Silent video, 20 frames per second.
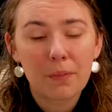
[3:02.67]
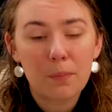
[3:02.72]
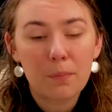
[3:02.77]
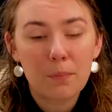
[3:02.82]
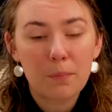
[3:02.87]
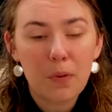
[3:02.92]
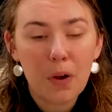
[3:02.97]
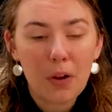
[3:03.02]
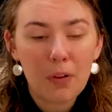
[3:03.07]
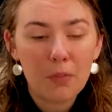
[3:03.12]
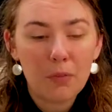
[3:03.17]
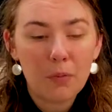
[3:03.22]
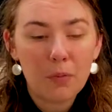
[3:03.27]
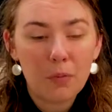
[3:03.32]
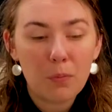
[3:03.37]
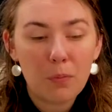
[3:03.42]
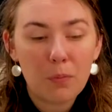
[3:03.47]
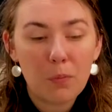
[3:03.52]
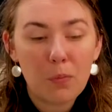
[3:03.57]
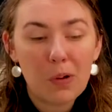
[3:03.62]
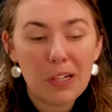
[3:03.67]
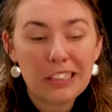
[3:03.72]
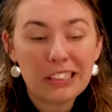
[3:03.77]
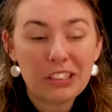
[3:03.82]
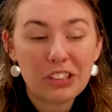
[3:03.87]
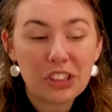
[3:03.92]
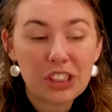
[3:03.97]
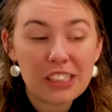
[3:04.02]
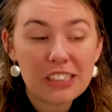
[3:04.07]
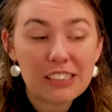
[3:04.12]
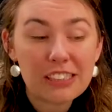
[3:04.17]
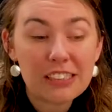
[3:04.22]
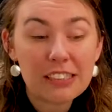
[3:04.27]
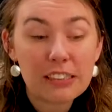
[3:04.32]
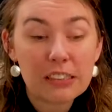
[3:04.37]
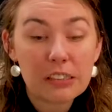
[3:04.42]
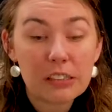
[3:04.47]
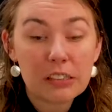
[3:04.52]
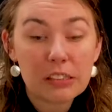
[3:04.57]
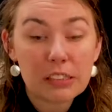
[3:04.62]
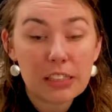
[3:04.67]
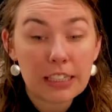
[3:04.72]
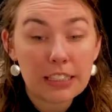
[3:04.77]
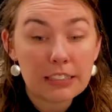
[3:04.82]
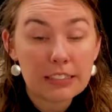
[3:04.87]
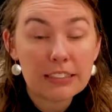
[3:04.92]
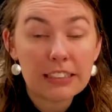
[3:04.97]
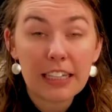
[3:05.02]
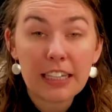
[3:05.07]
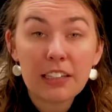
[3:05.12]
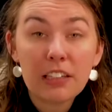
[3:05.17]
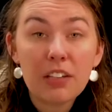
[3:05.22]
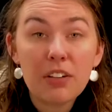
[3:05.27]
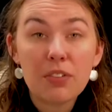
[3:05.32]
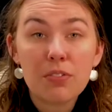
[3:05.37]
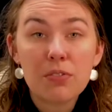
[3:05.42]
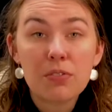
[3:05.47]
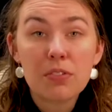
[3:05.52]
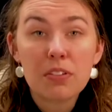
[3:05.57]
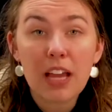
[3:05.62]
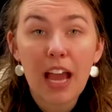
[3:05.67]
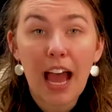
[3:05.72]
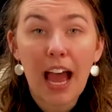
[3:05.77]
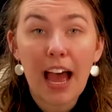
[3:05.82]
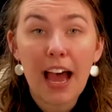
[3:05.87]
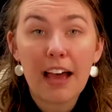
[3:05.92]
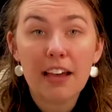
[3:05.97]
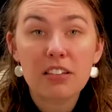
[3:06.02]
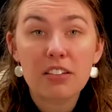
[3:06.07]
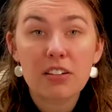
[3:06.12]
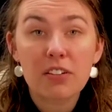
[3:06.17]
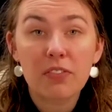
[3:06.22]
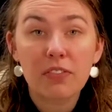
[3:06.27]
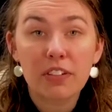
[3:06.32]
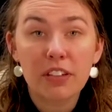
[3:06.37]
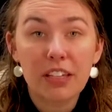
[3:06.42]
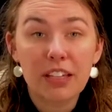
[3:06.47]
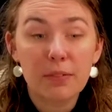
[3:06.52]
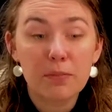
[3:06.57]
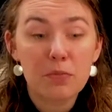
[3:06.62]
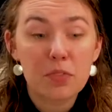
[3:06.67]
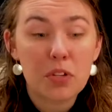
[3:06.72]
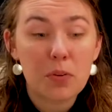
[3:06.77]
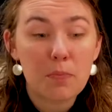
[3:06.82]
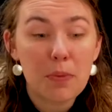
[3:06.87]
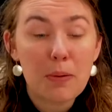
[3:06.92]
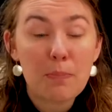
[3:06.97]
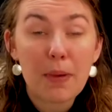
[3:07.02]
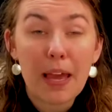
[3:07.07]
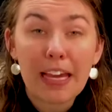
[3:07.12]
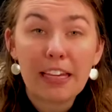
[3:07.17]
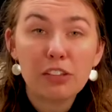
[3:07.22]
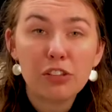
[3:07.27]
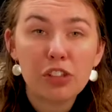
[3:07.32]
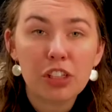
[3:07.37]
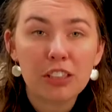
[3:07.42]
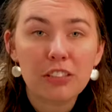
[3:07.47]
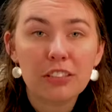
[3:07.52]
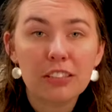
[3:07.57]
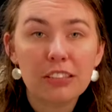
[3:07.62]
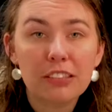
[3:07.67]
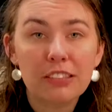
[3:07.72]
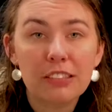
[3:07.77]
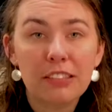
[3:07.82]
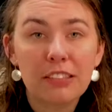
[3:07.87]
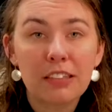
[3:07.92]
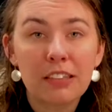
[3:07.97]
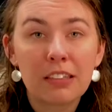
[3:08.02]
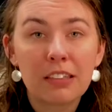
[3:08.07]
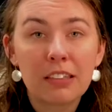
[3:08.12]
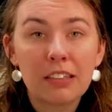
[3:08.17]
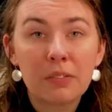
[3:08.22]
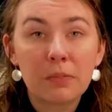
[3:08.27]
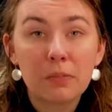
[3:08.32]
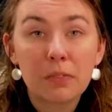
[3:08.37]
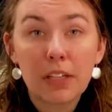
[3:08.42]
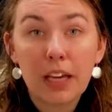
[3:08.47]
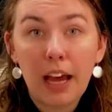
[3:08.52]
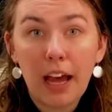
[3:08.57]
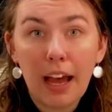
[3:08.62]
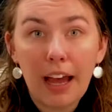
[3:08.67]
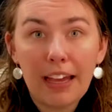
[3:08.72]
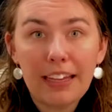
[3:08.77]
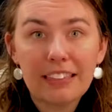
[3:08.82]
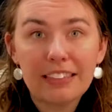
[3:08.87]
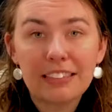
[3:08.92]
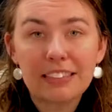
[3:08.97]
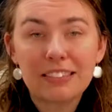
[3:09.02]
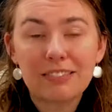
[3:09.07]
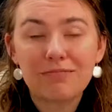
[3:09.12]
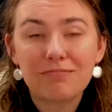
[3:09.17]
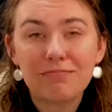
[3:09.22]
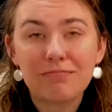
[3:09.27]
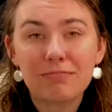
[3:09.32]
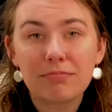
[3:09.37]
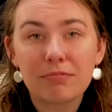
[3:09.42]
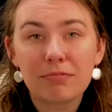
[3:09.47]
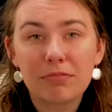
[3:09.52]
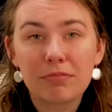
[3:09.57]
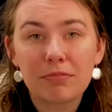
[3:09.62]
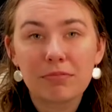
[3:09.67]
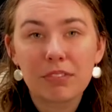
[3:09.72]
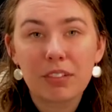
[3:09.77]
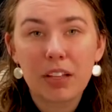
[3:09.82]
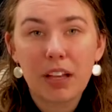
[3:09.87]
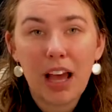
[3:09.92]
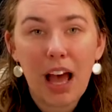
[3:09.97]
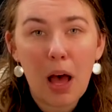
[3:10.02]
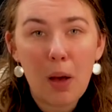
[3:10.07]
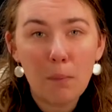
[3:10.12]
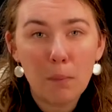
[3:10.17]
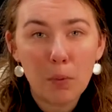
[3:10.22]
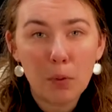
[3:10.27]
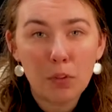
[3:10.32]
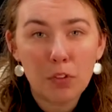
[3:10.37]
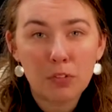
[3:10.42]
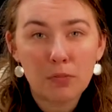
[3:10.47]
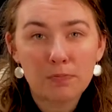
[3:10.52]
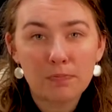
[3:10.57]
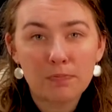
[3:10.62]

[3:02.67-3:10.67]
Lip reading: But when Jesus continues to ask for them to be patient, kind, humble,